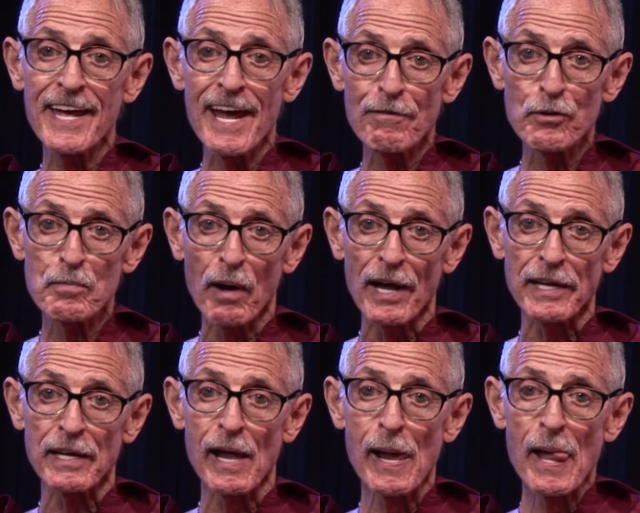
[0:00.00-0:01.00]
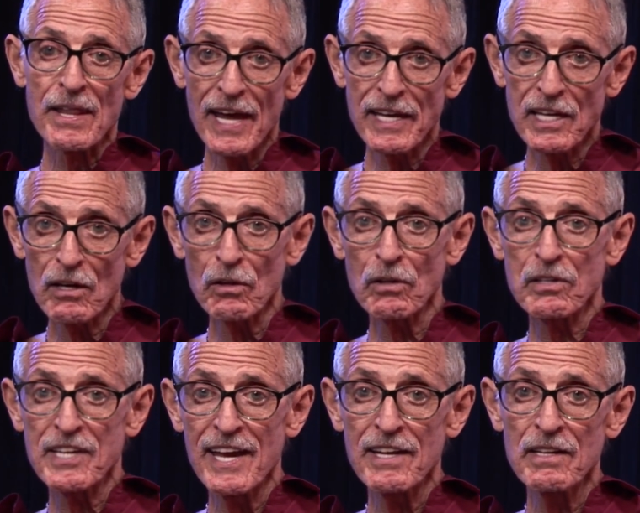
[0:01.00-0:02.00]
everybody? They killed
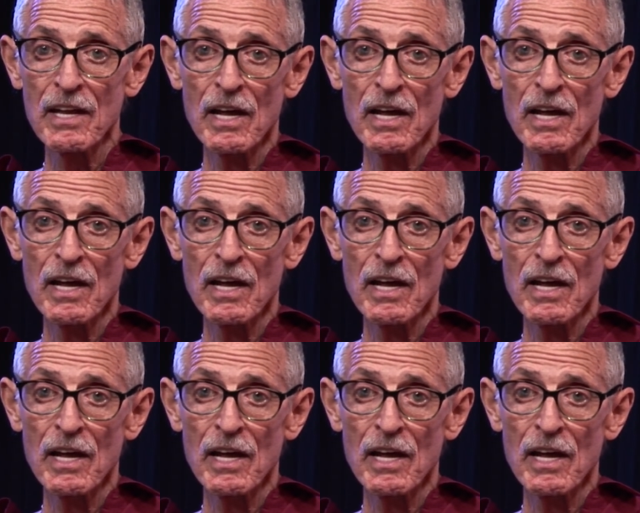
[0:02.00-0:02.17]
10